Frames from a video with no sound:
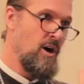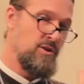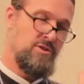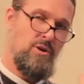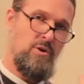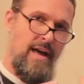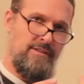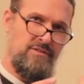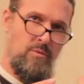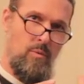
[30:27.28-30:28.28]
also,
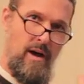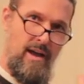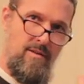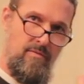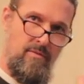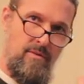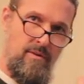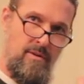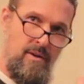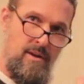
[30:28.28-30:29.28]
as the wife
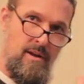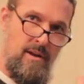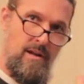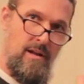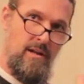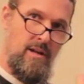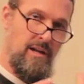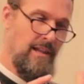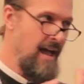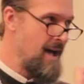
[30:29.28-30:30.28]

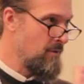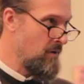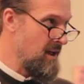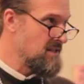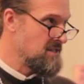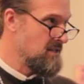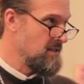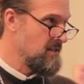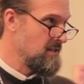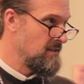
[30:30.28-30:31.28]
collaborates
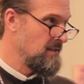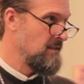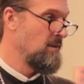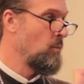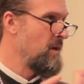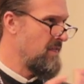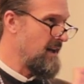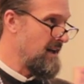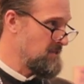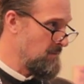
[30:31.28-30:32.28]
with
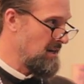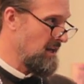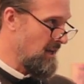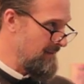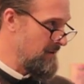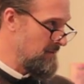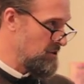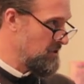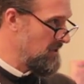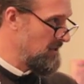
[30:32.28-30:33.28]
the husband in a common
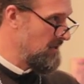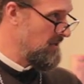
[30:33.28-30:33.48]
mission,